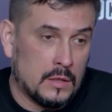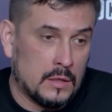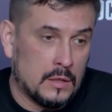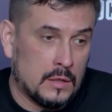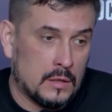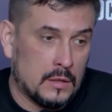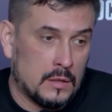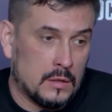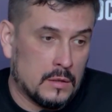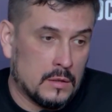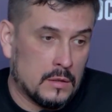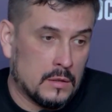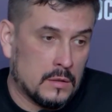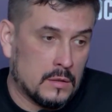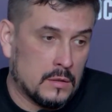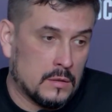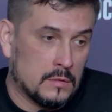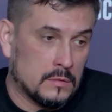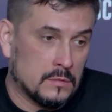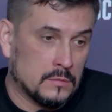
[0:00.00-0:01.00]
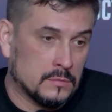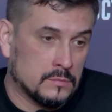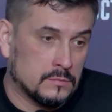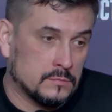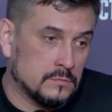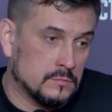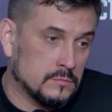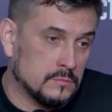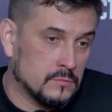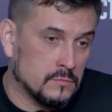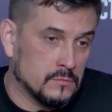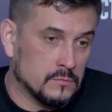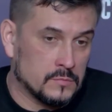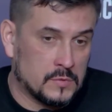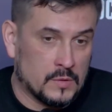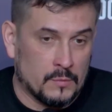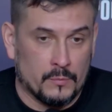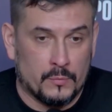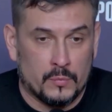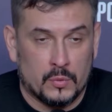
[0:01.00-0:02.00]
we've established a number of
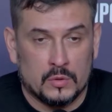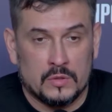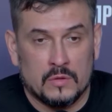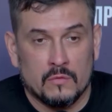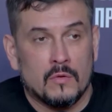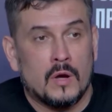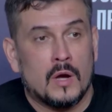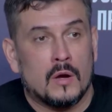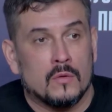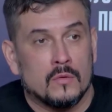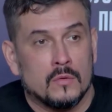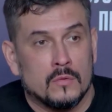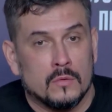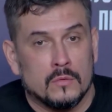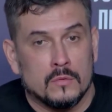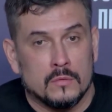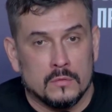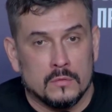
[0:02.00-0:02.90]
projects that